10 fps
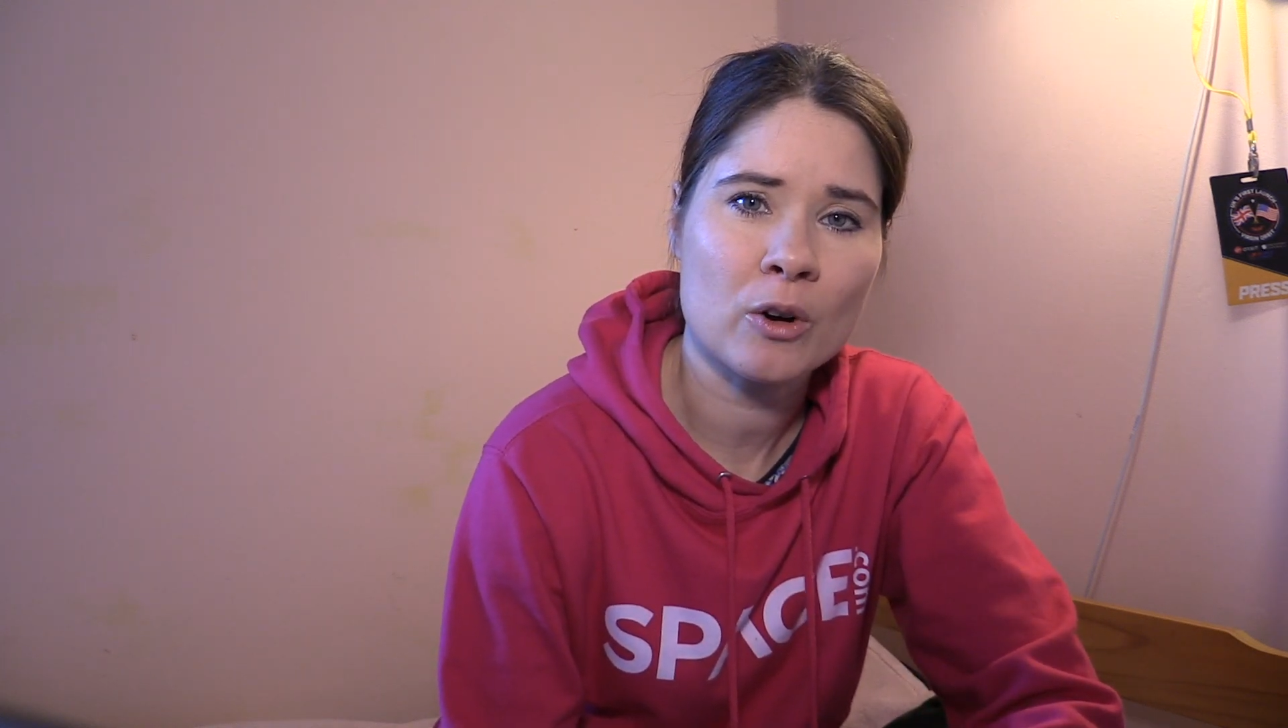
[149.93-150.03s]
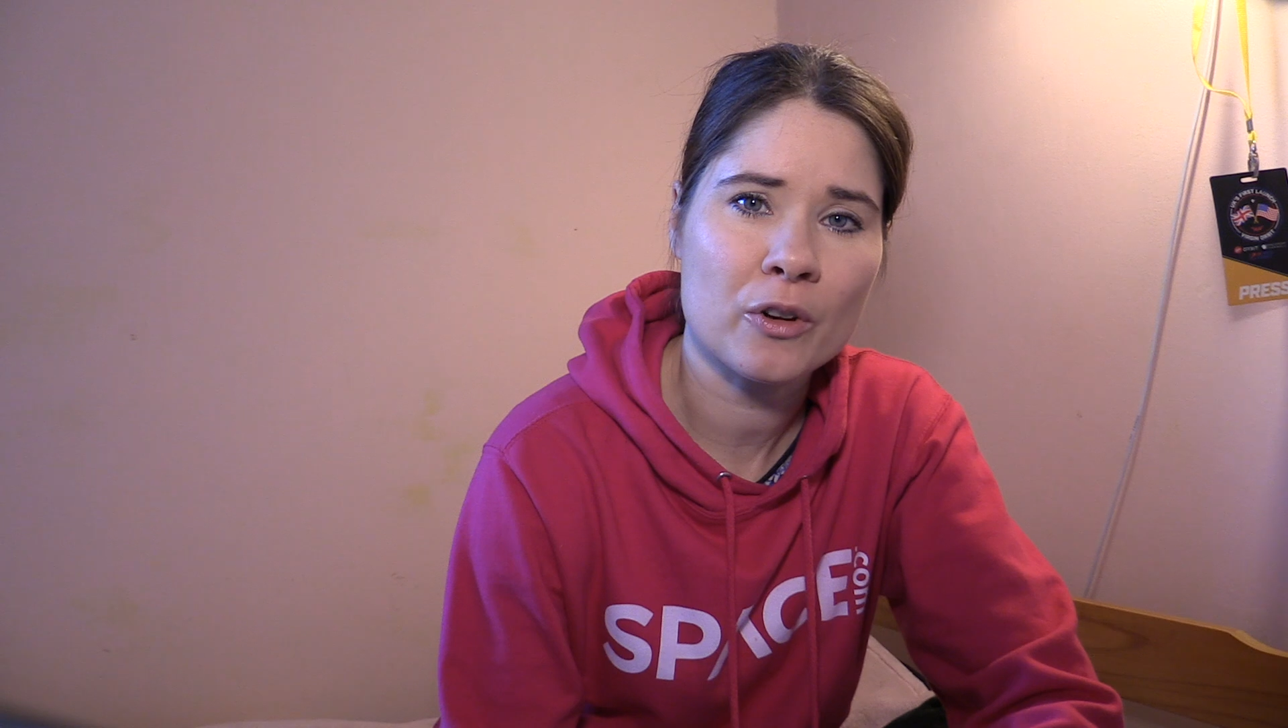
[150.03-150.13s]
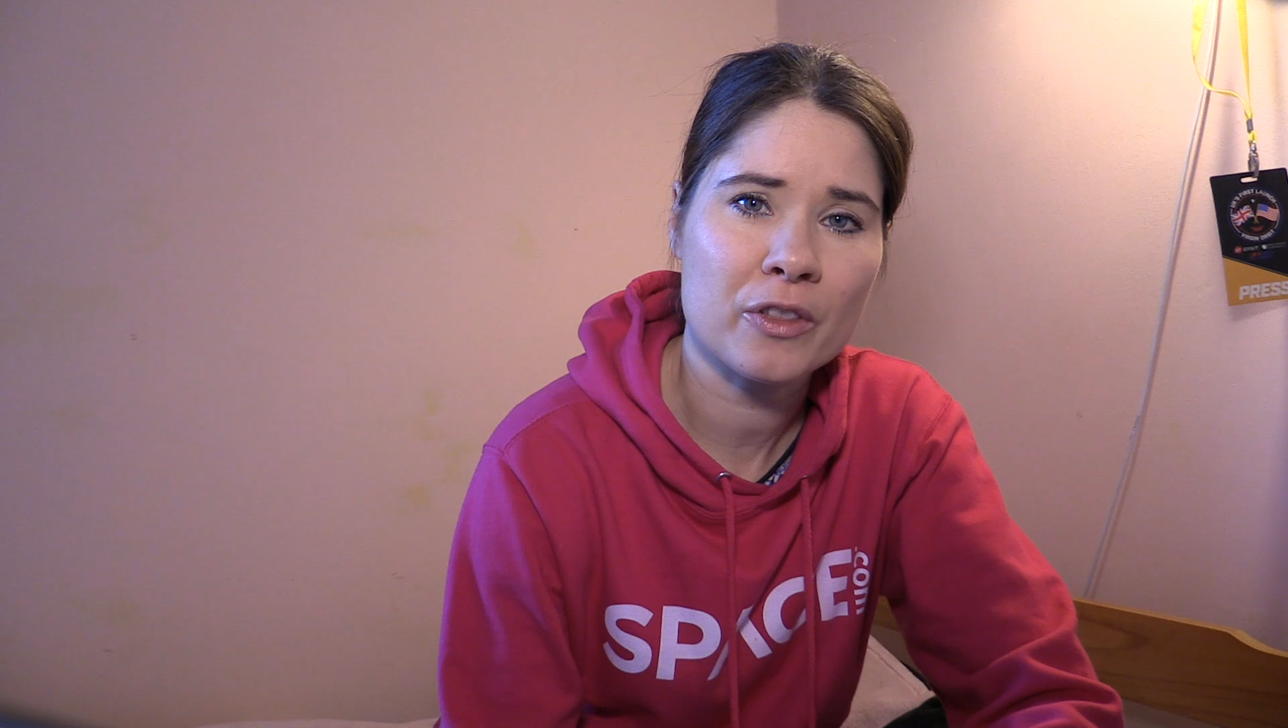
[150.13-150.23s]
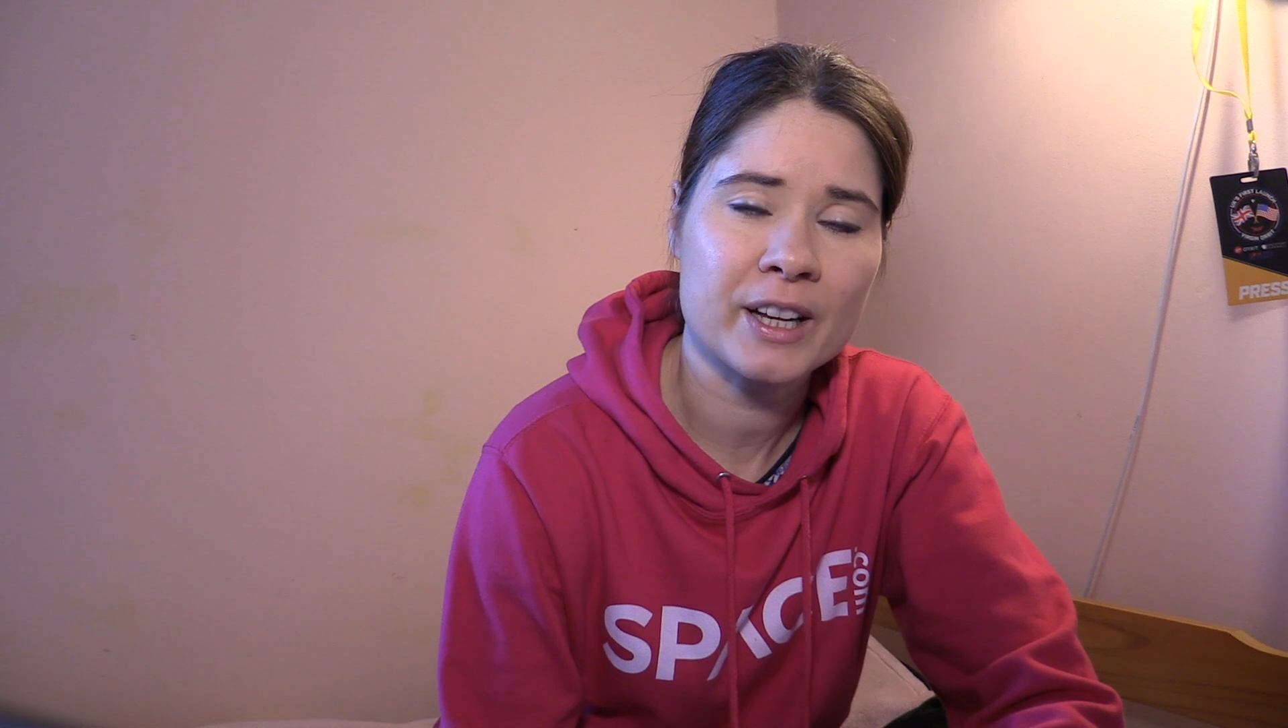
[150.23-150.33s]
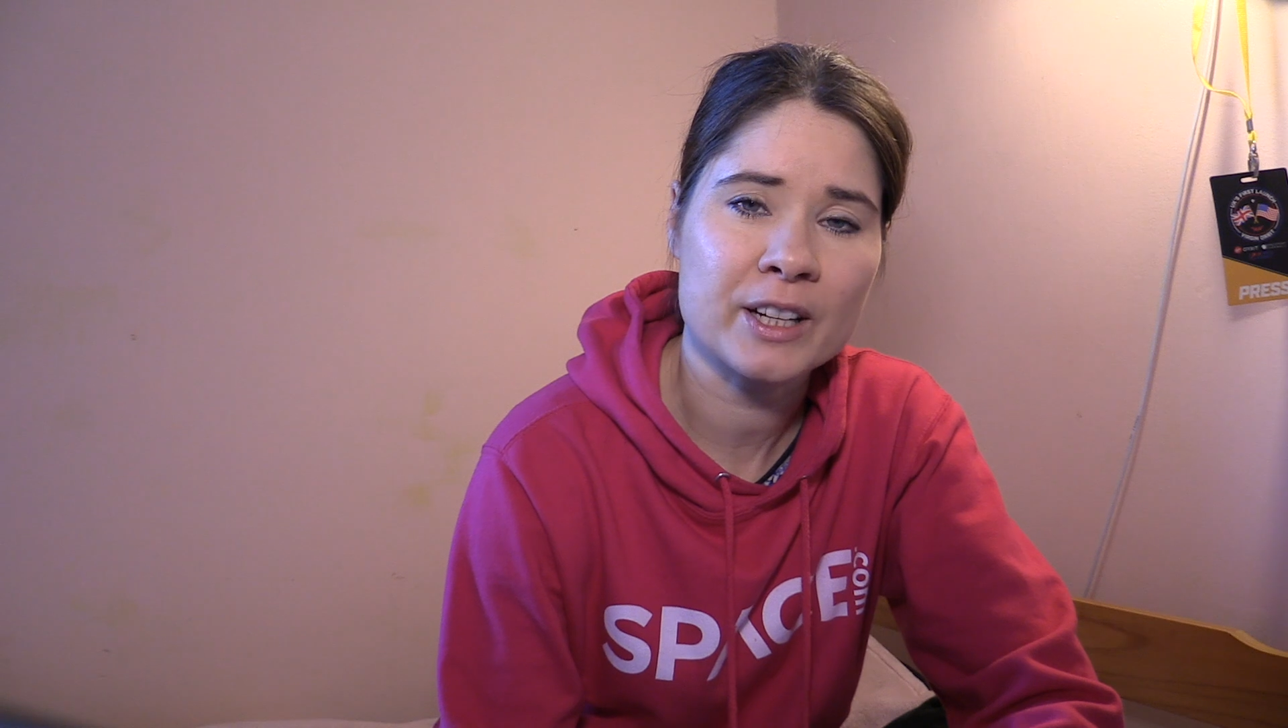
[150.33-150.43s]
or
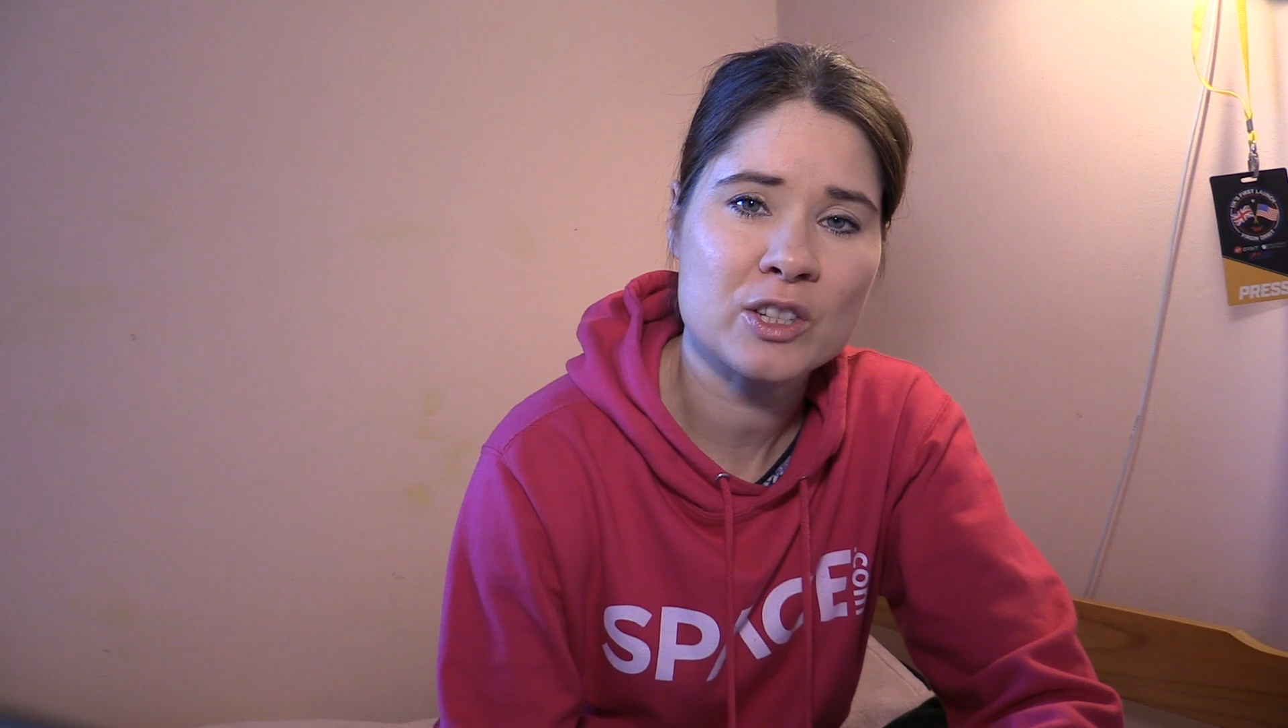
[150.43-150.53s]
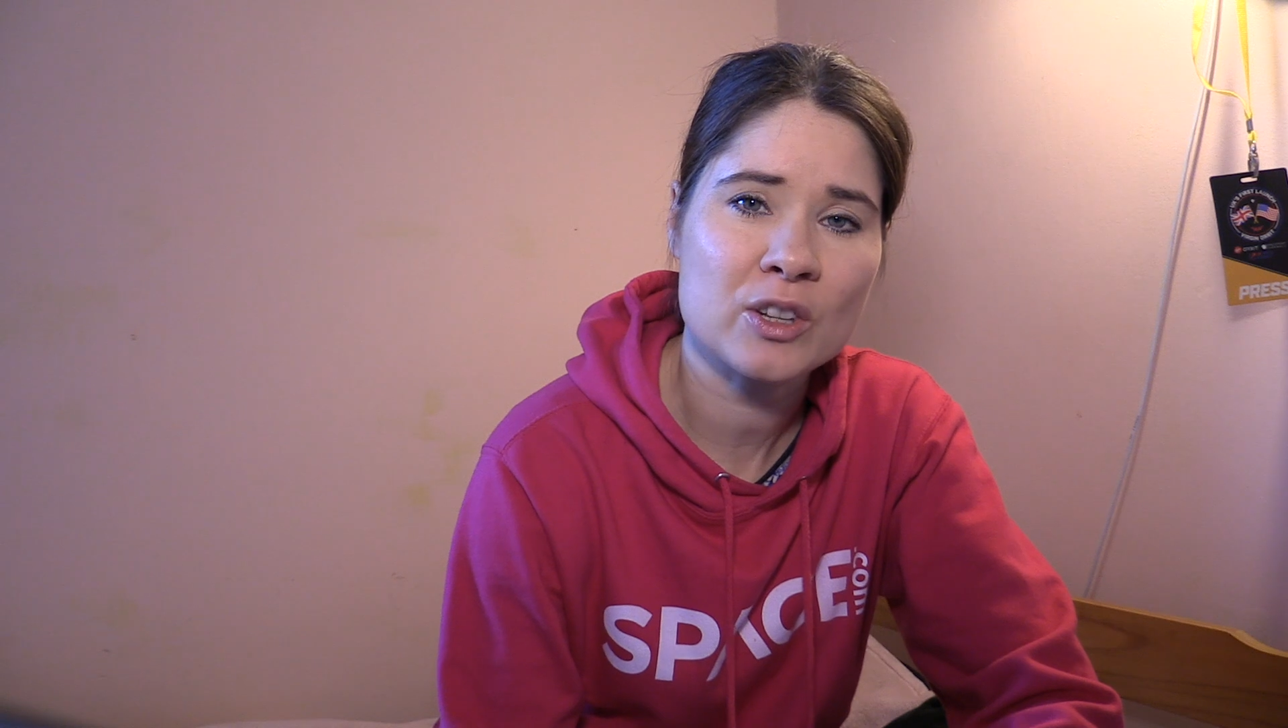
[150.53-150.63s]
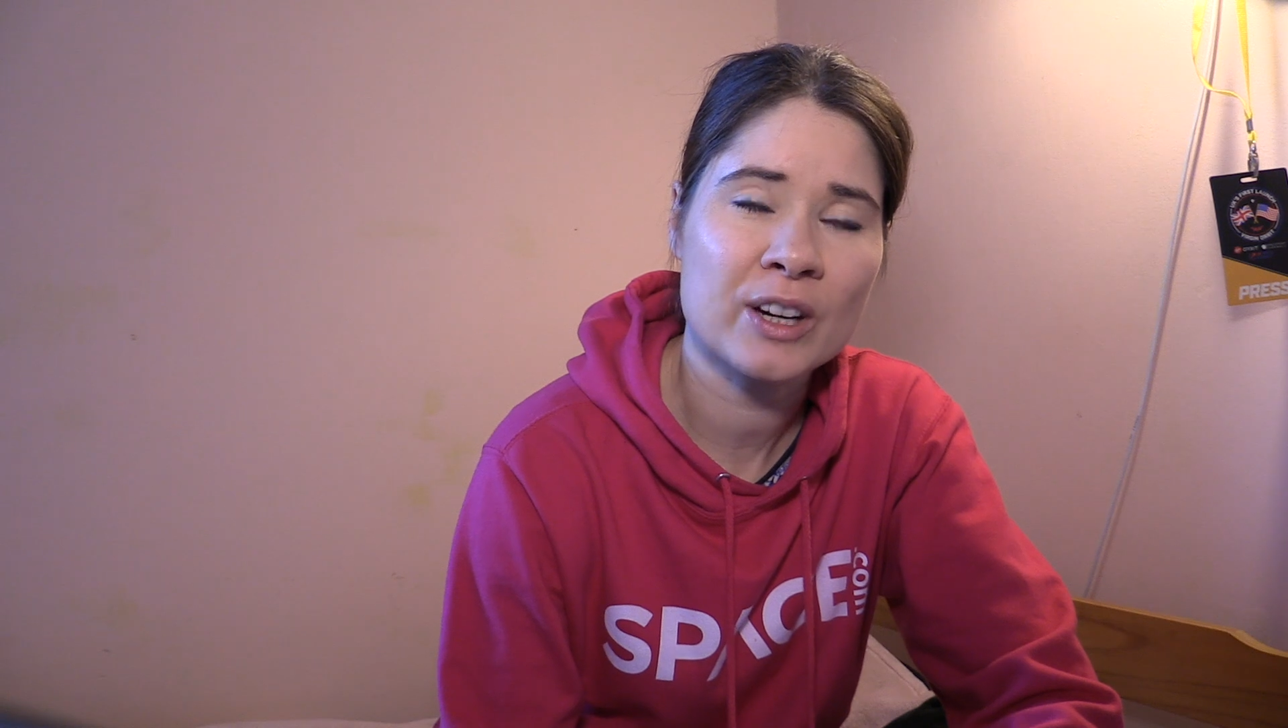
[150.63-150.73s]
things.